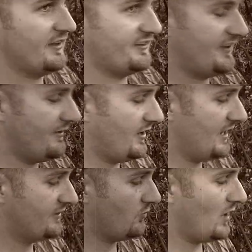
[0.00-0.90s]

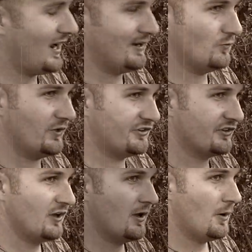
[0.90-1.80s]
7/8 wide, which
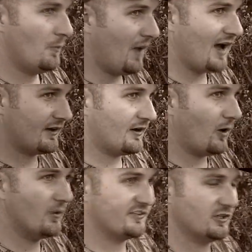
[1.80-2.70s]
mine are
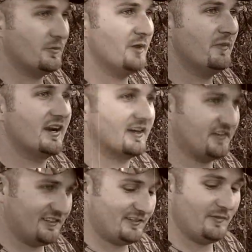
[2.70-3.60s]
always a little bit bigger,
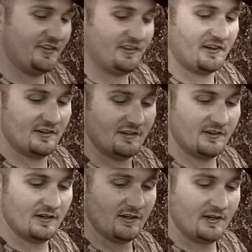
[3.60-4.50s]
just to be sure.
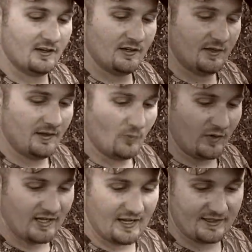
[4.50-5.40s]
We
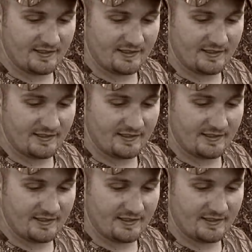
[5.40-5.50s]
got